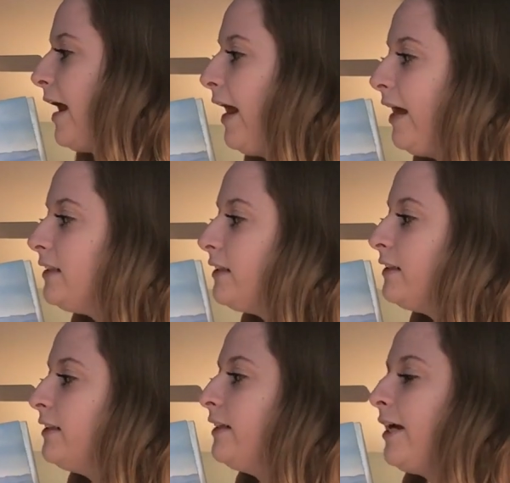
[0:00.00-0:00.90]
ants
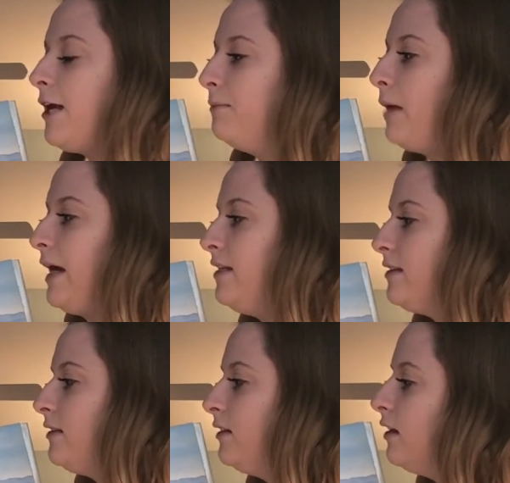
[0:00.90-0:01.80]
and
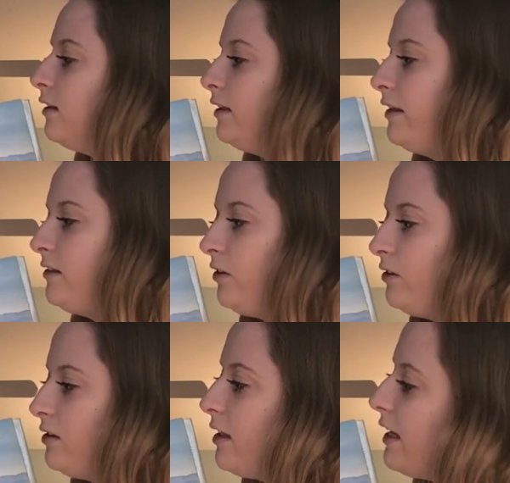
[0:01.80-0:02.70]
mice,
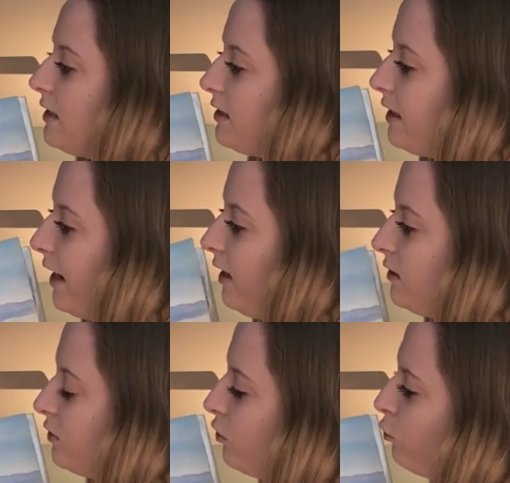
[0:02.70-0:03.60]
lizards and
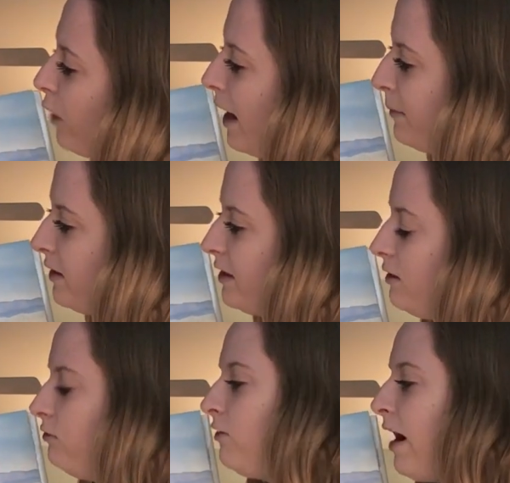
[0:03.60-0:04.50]
snakes, rabbits
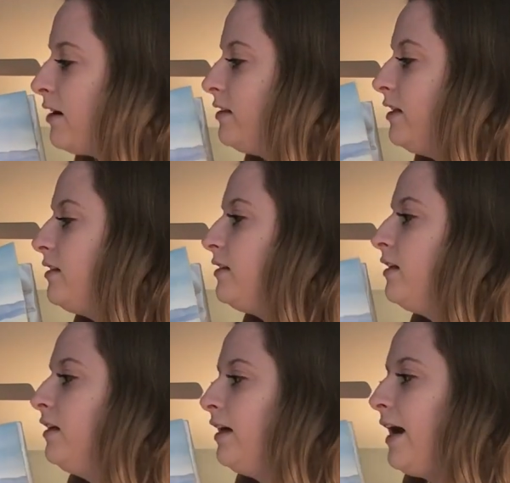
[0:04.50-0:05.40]
and foxes.
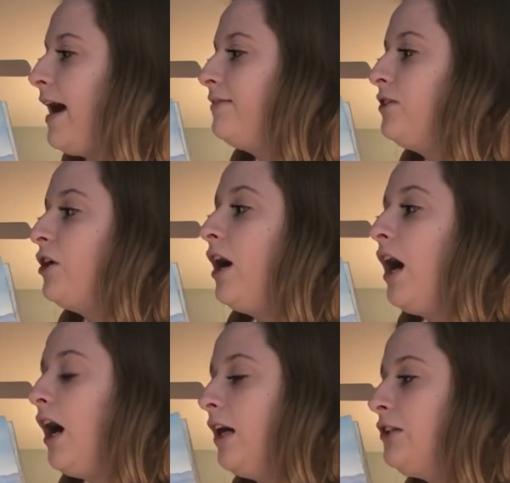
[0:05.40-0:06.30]
After
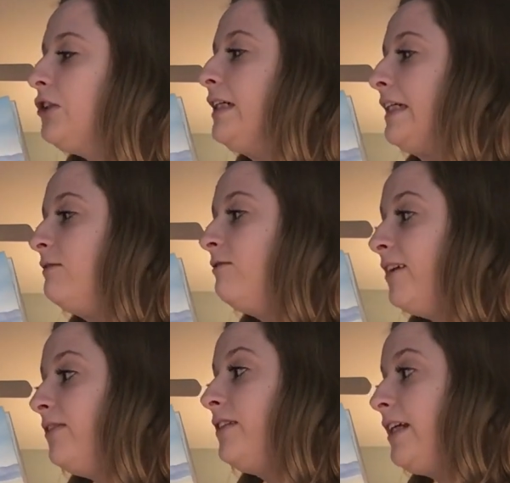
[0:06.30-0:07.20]

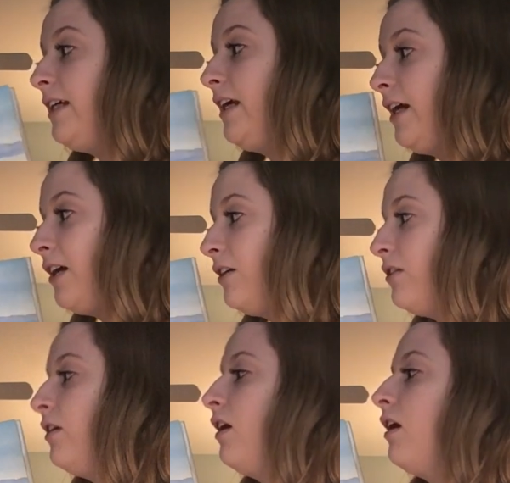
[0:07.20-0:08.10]
150 years,
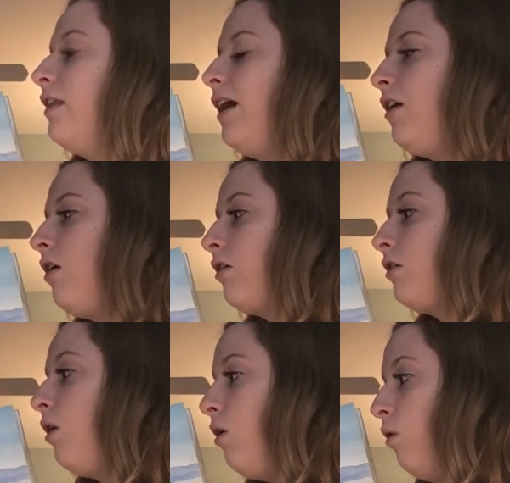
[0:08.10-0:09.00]
there are
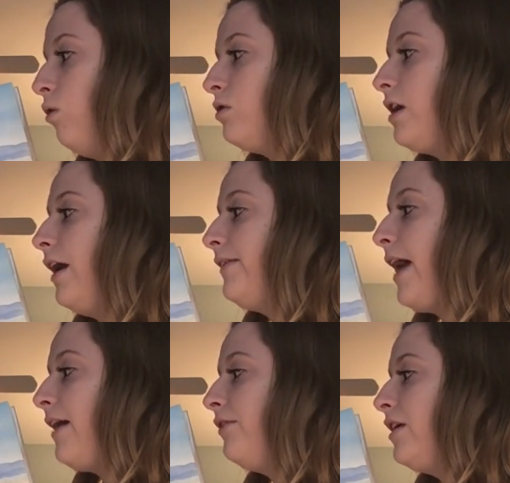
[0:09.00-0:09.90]
holes of
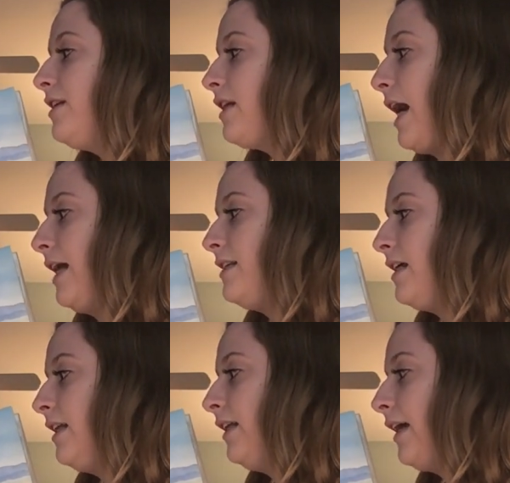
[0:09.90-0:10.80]
every size
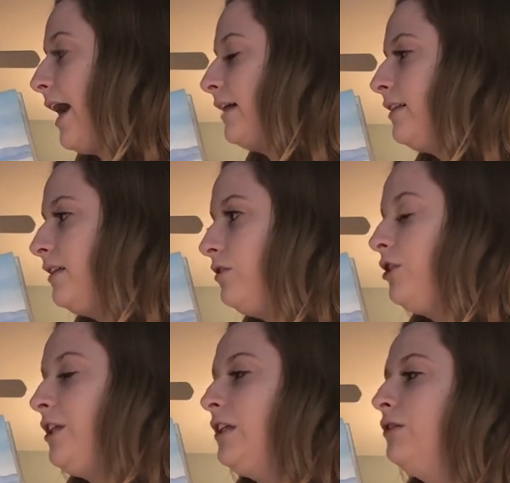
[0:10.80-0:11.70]
in the cactus
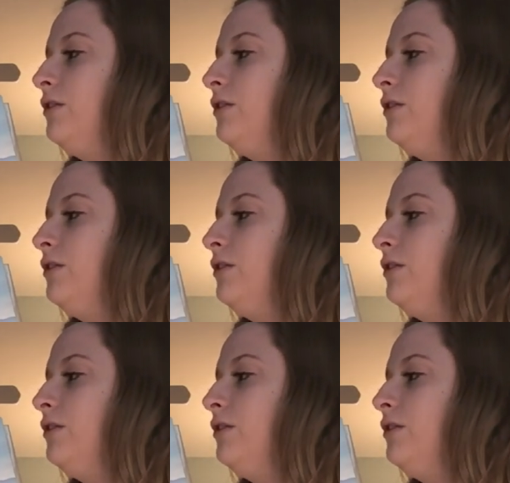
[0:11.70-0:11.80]
too.